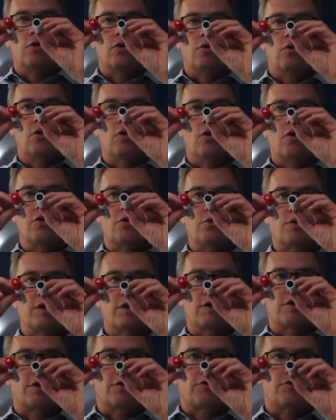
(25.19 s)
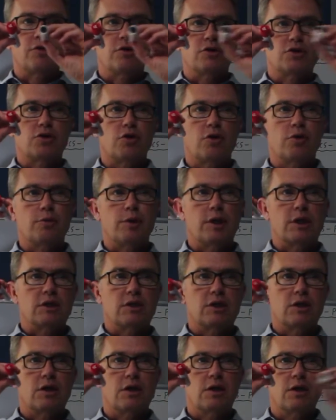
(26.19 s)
or the one that I throw sideways?